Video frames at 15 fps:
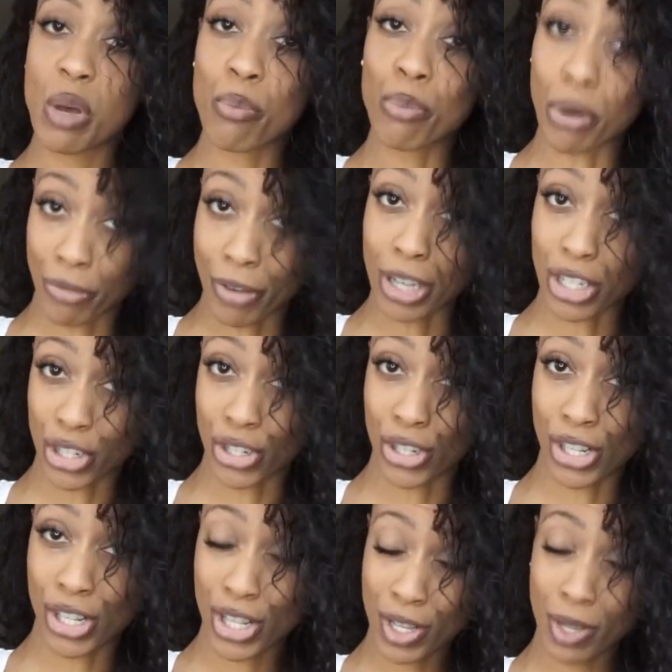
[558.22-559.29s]

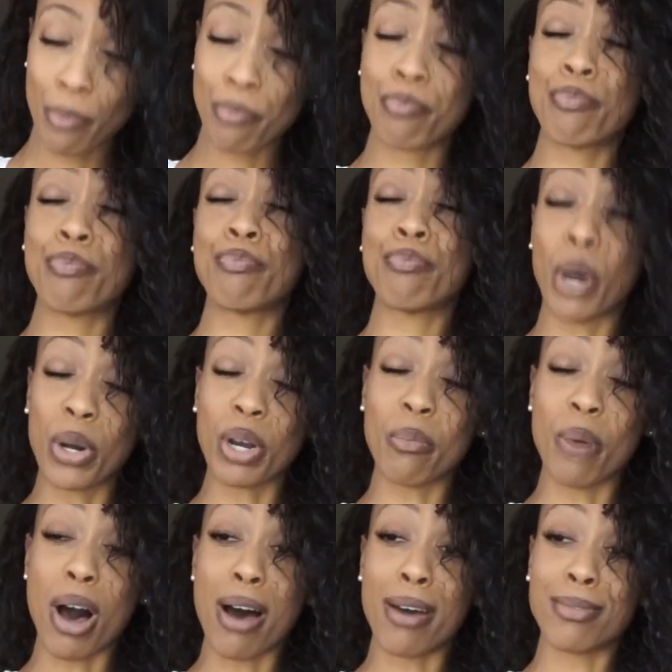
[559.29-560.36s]
Professional.
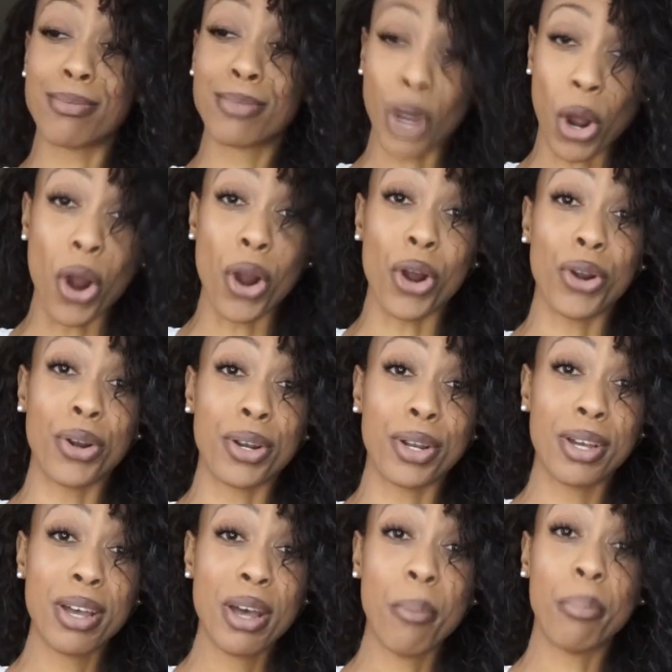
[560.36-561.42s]
Pokemon card
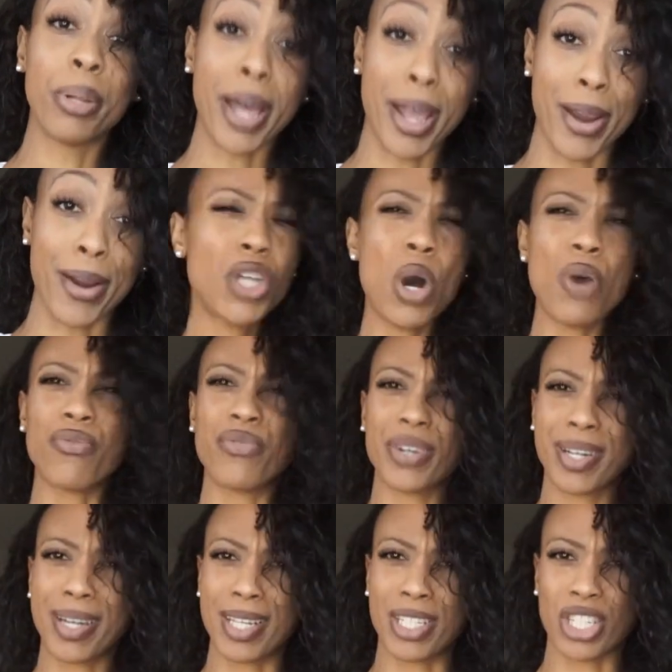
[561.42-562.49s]
player. Don't
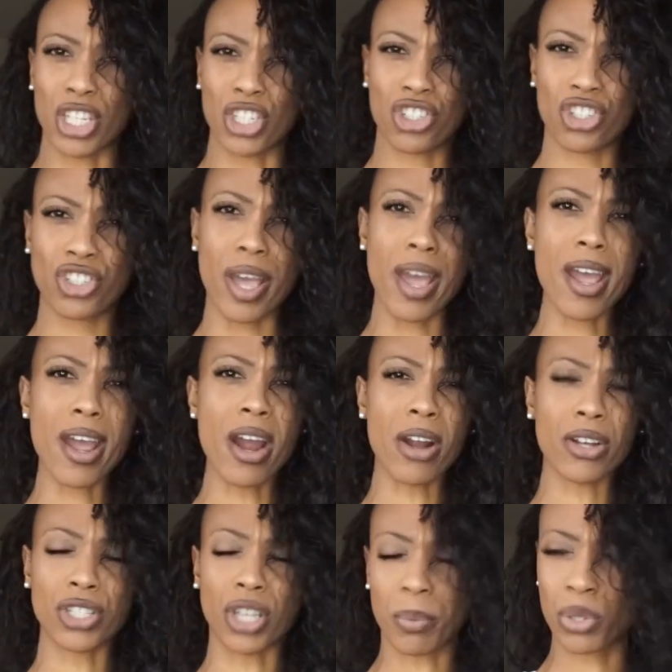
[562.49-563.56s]
forget to
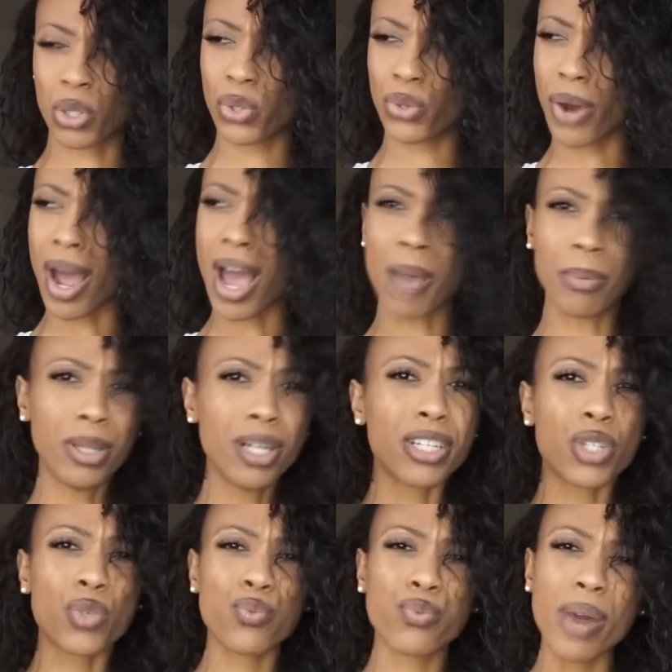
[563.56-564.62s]
share, subscribe. Look,
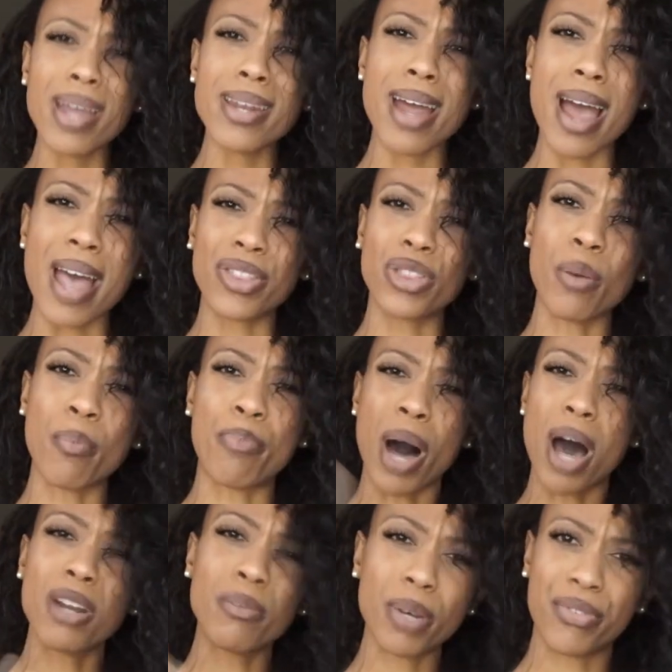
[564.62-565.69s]
it's right at the
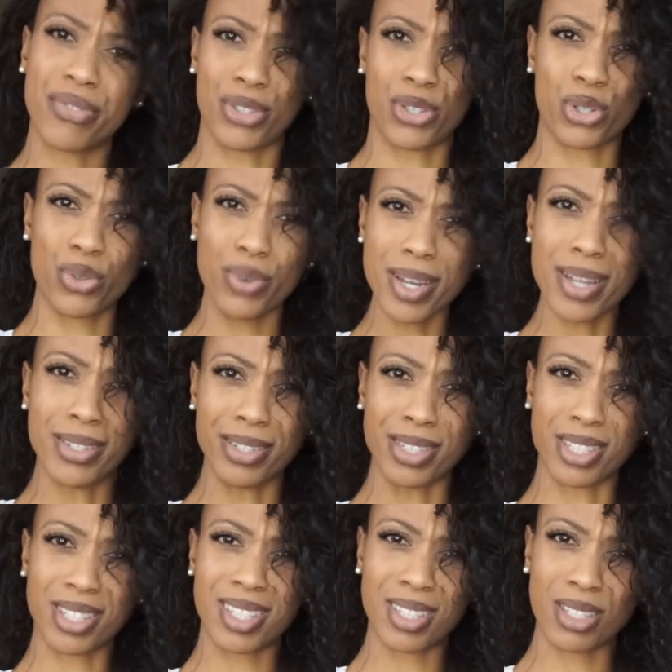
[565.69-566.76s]
bottom of the screen.
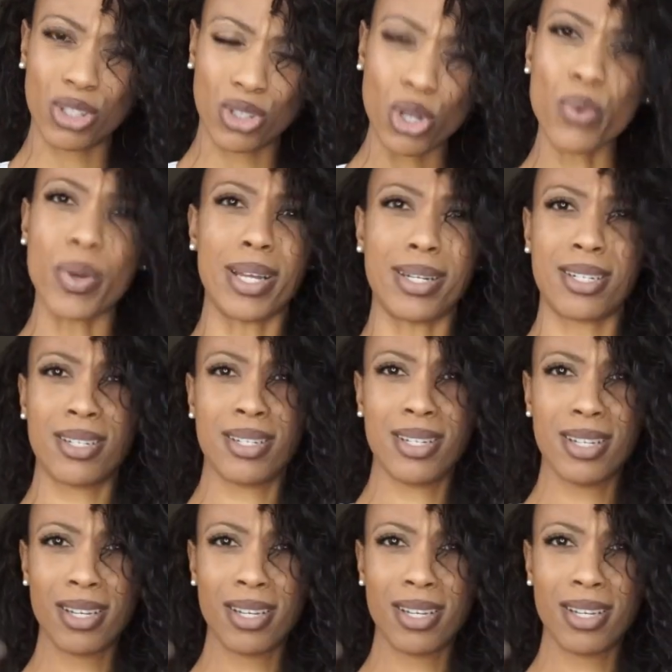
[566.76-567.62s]
Just do it.